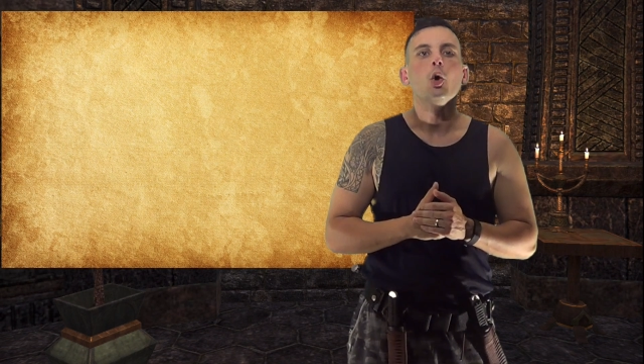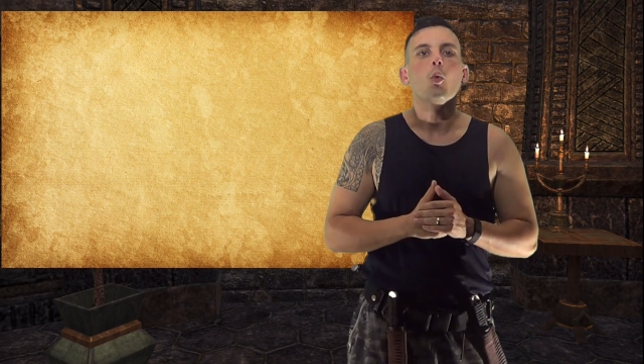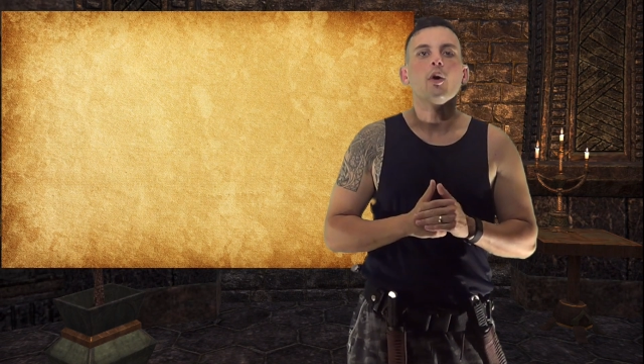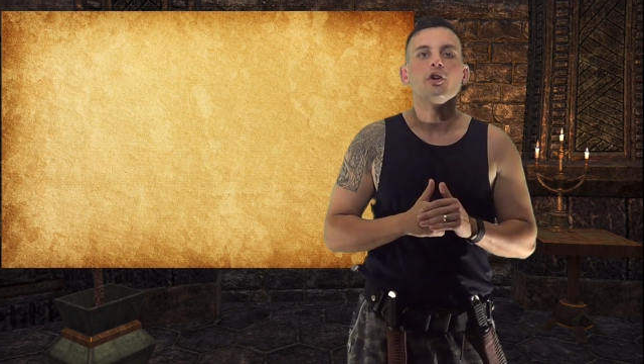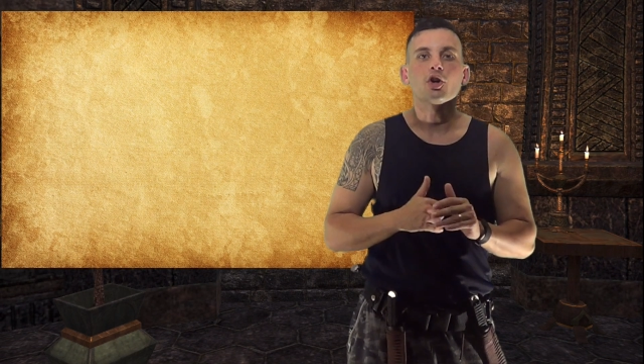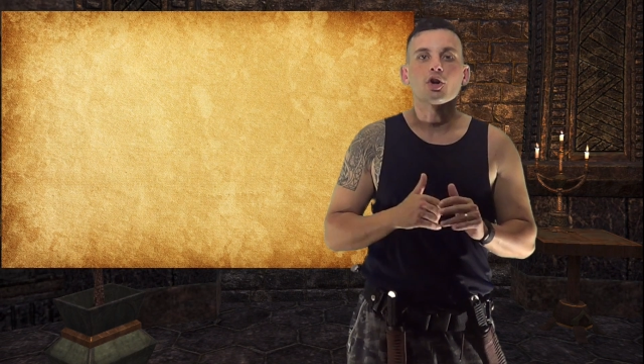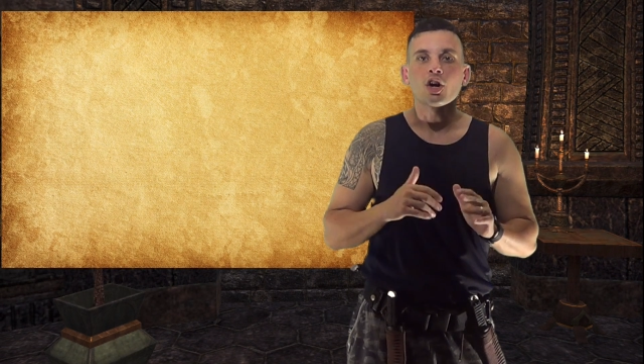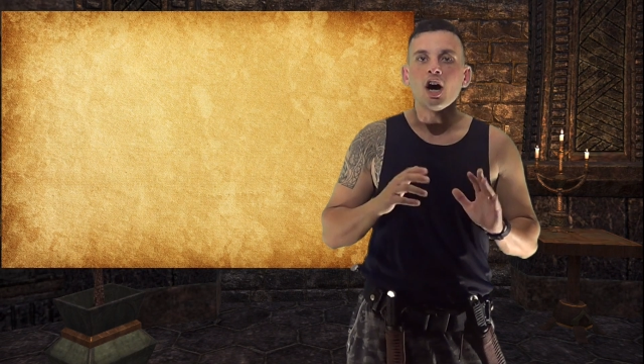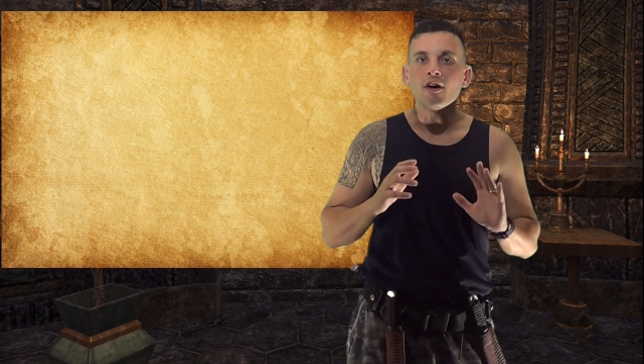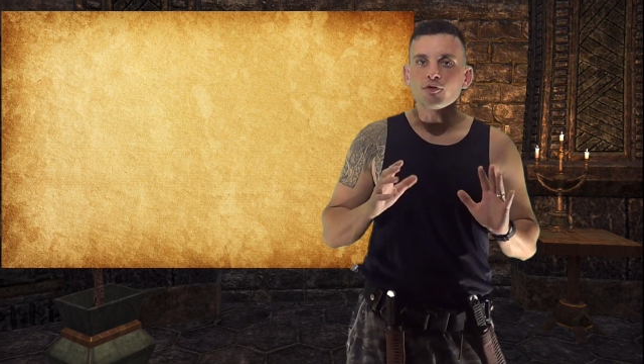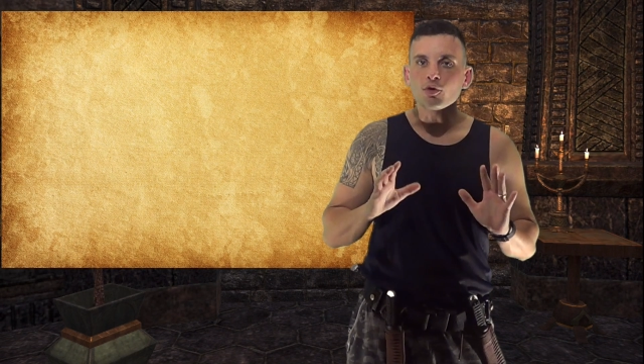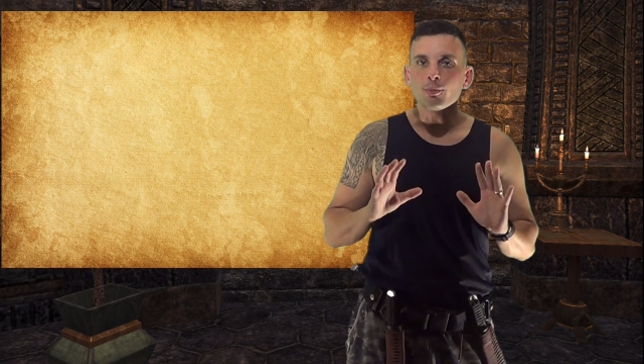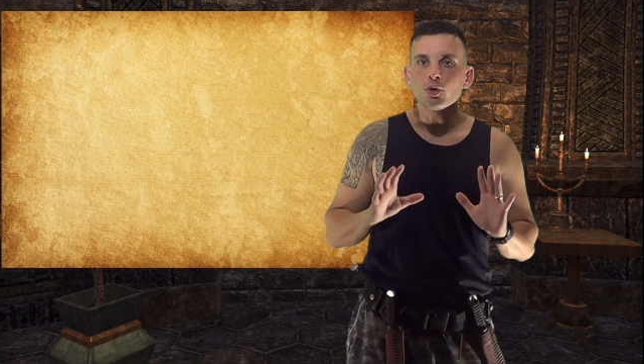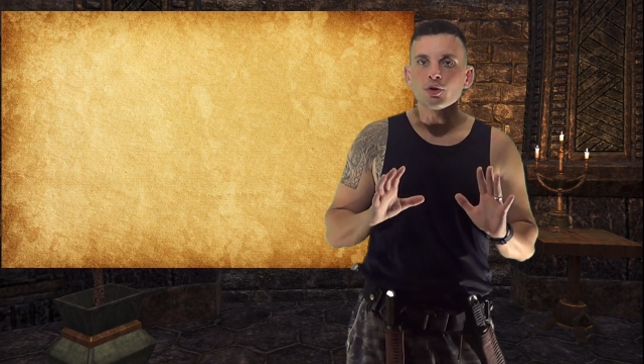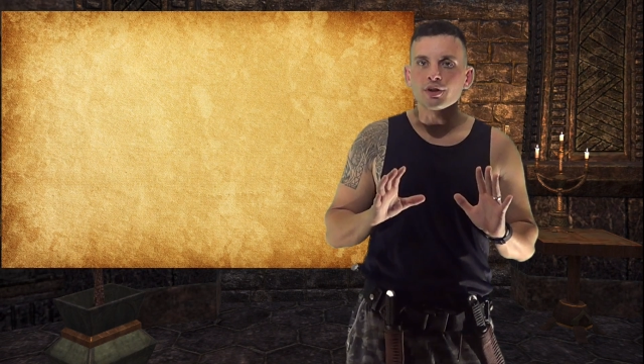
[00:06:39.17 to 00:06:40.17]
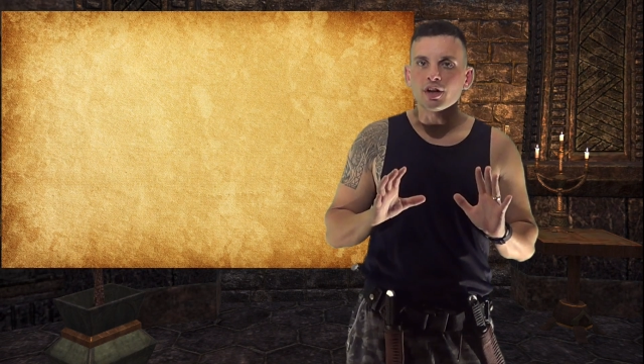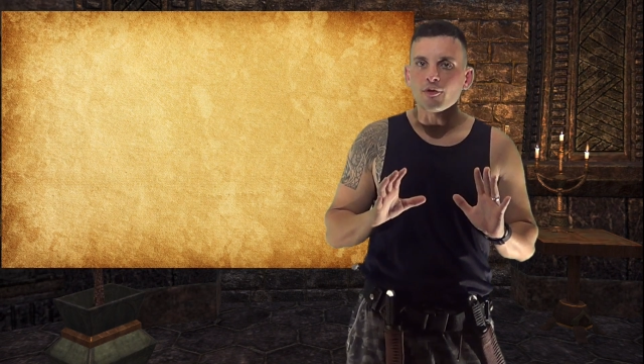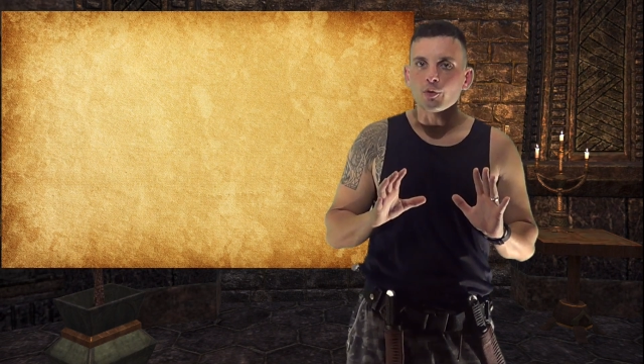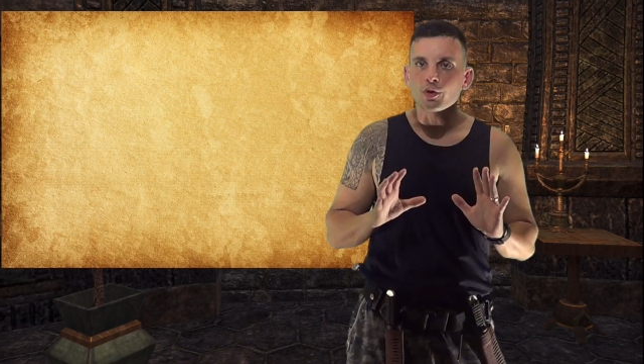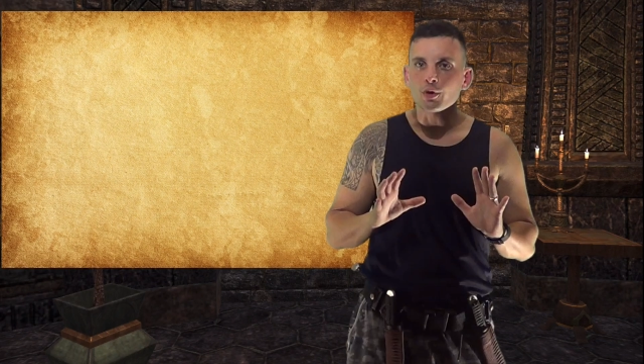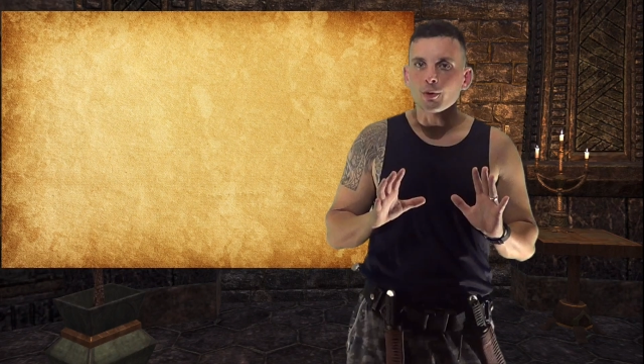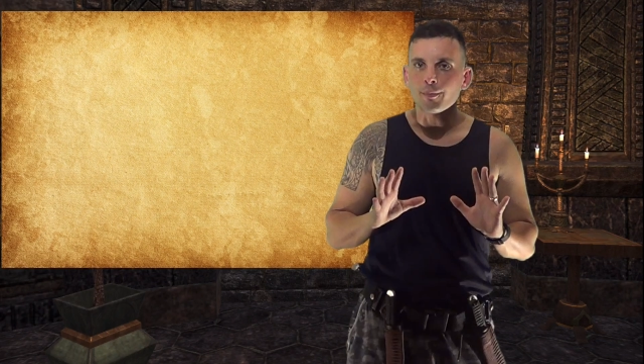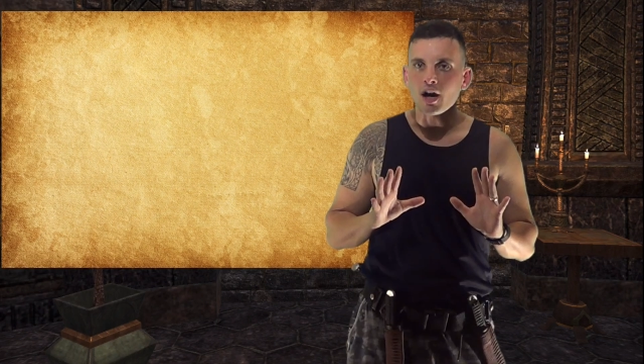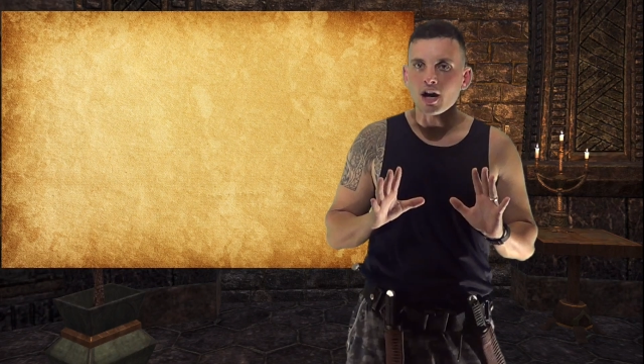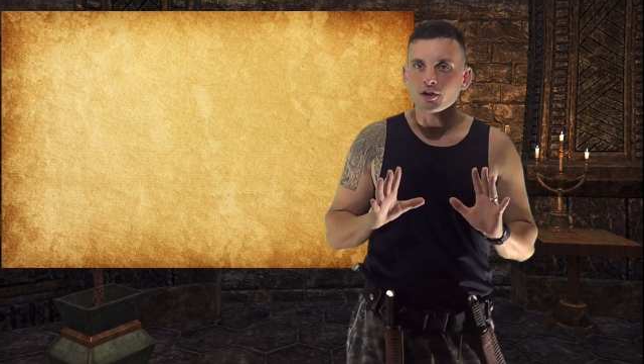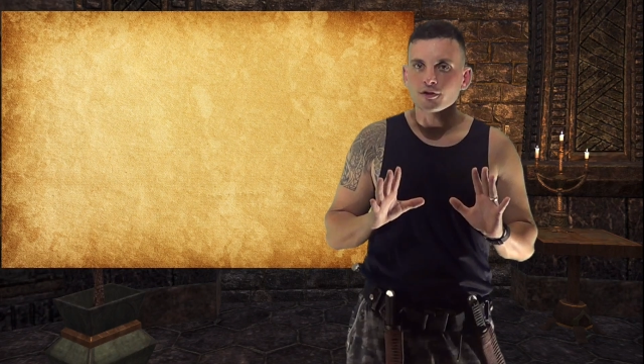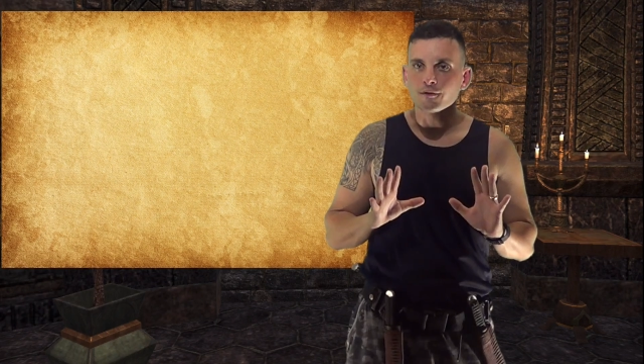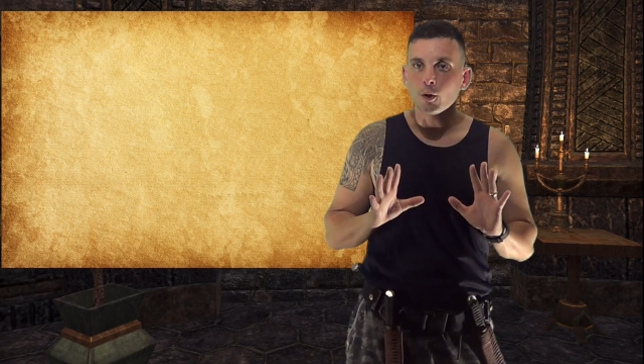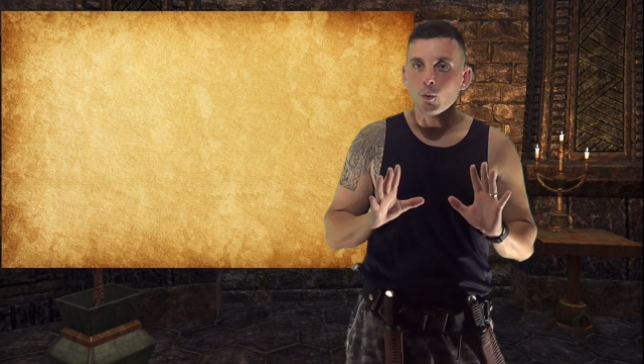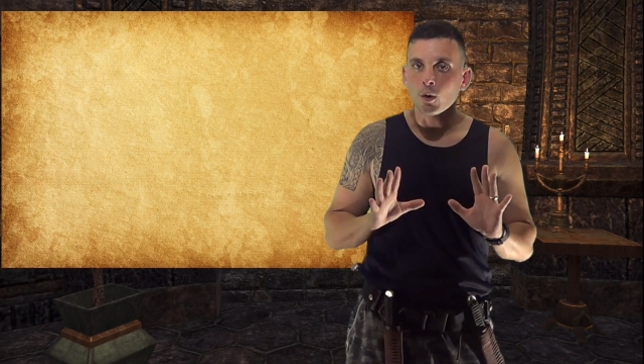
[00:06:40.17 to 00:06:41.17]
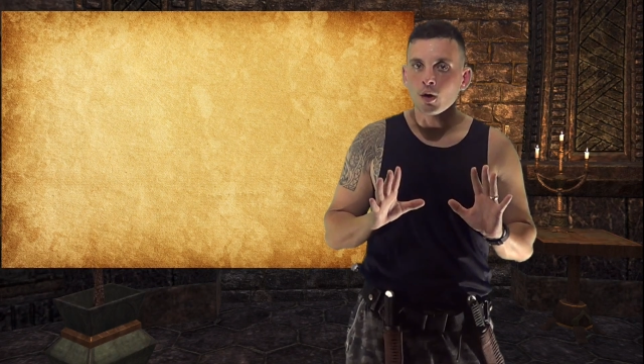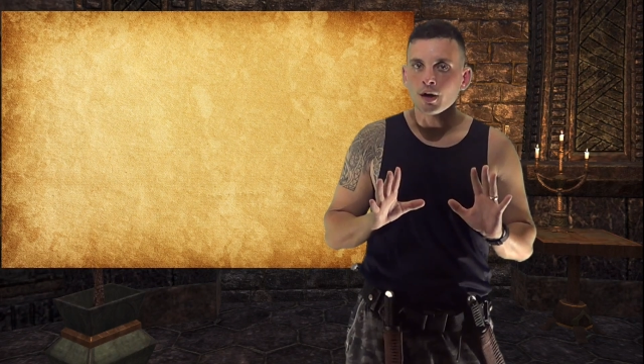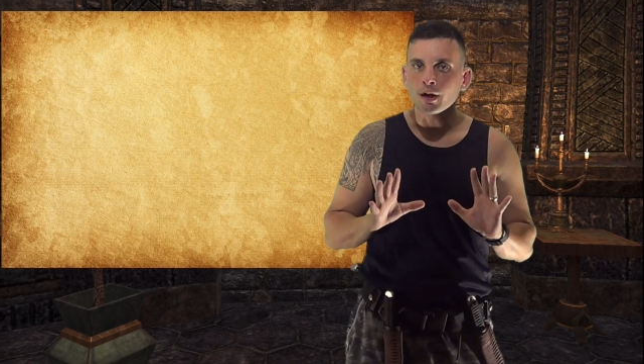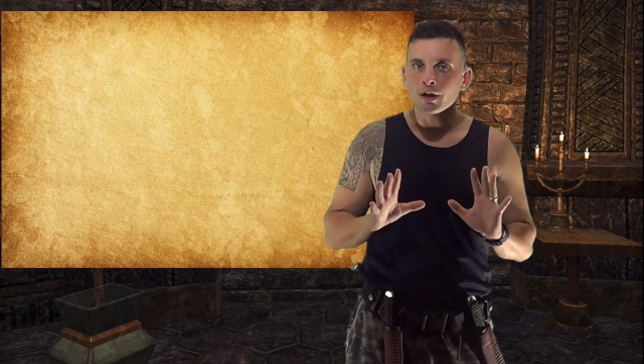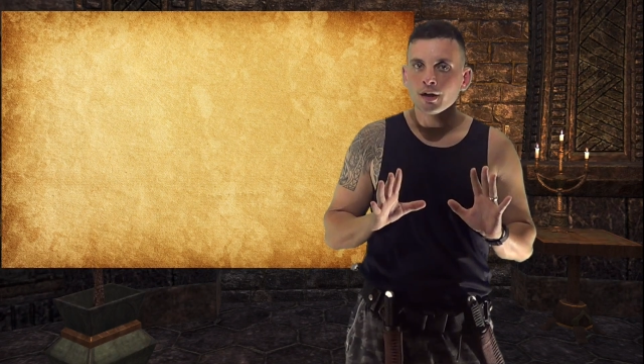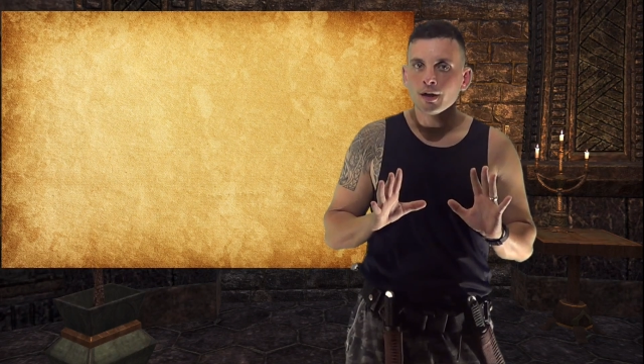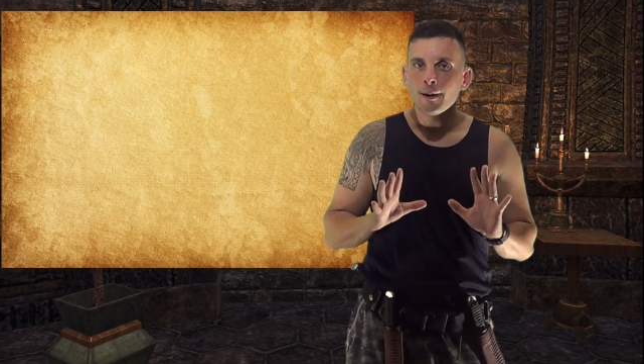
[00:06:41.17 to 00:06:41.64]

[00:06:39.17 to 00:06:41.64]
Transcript: When you're comfortable enough with your box footwork,